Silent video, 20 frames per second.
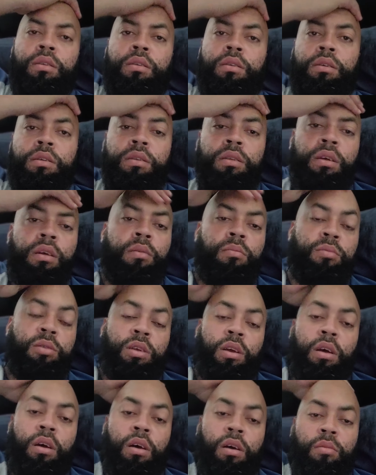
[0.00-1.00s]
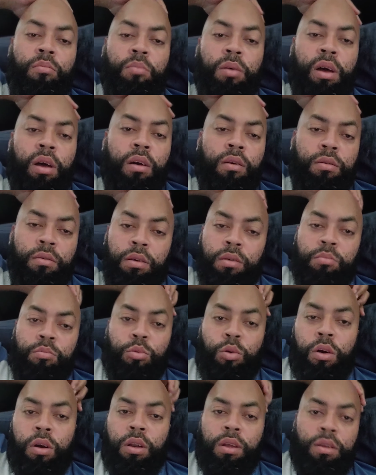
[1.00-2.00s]
I'm talking about. Good
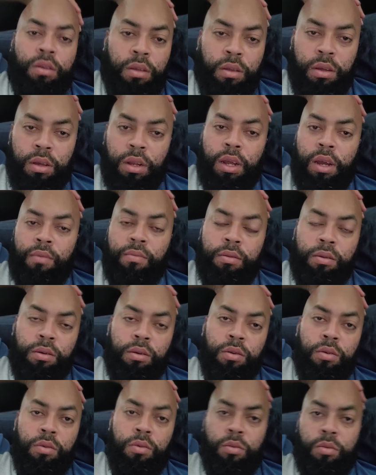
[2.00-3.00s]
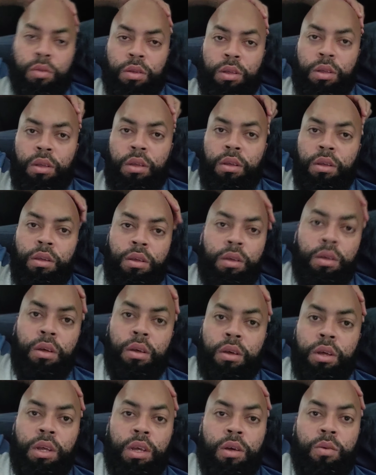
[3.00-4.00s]
morning. Good afternoon.
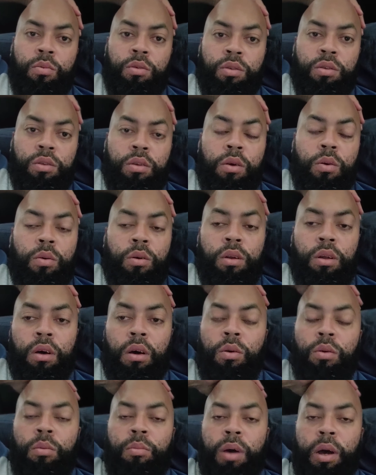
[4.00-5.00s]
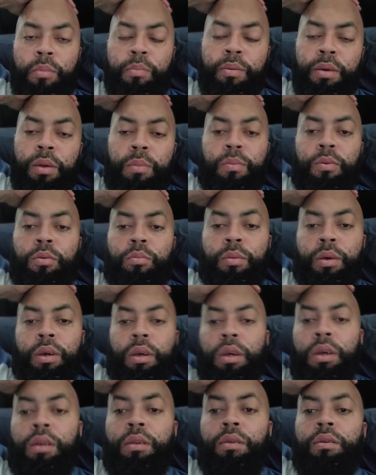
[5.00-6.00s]
What's going on with my people,
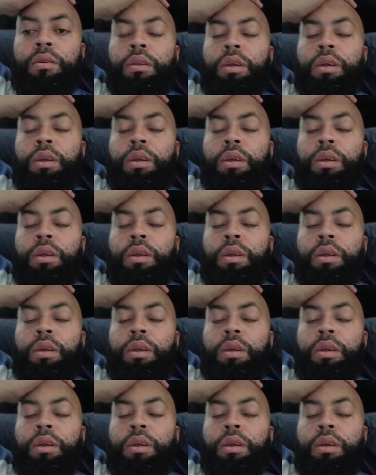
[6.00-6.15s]
man?